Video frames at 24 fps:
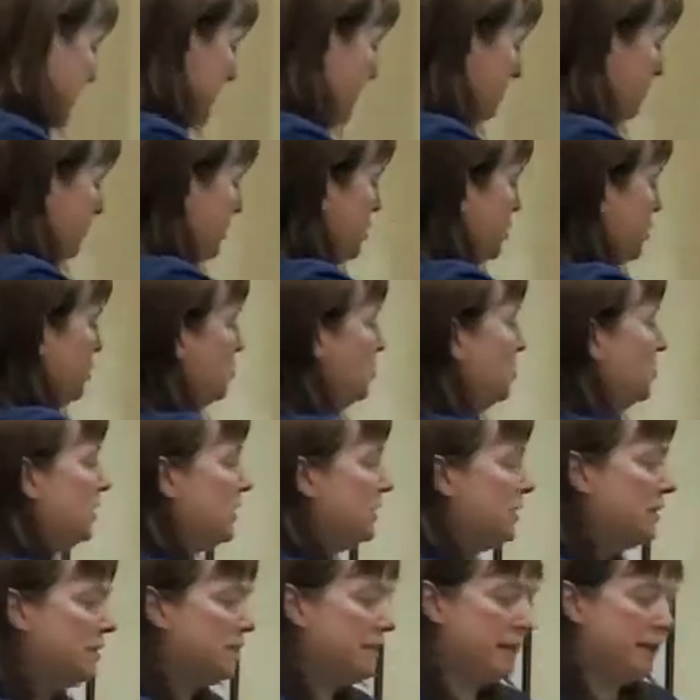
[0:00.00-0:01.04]
Some
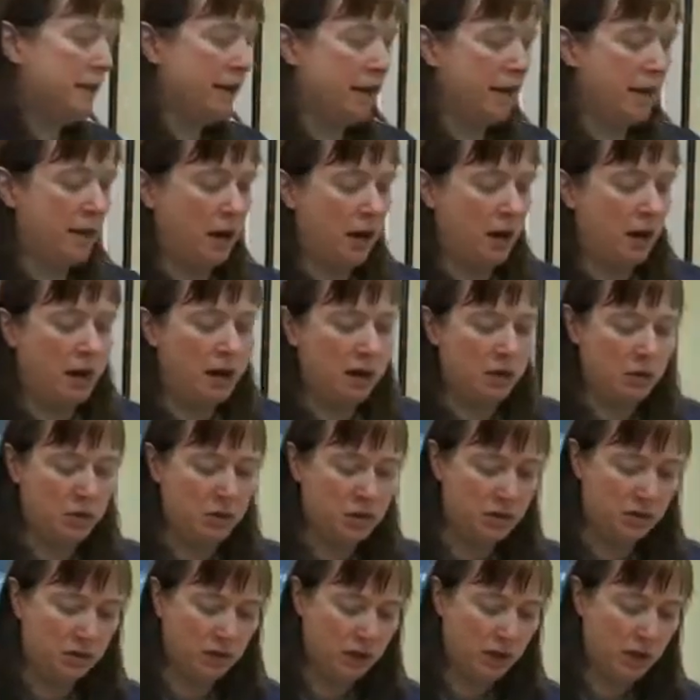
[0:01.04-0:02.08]
tools that are
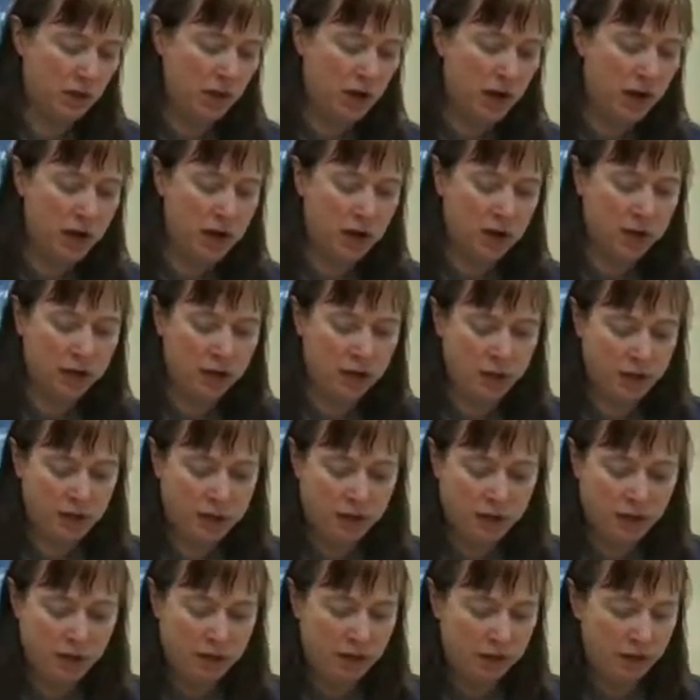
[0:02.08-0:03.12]
useful are
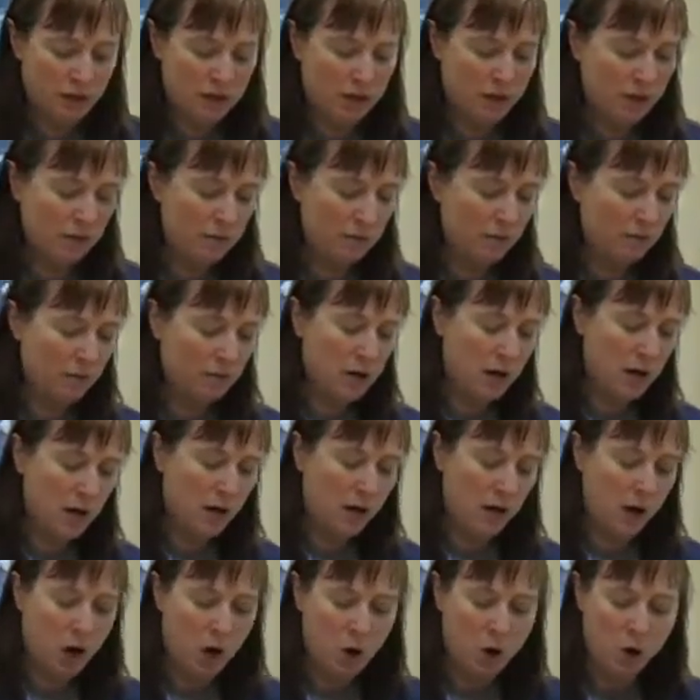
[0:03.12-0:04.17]

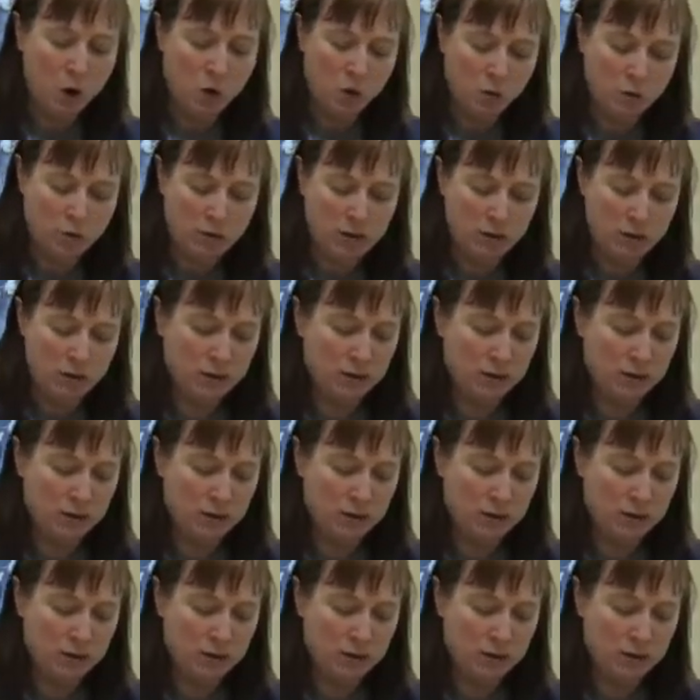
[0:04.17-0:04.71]
a comb,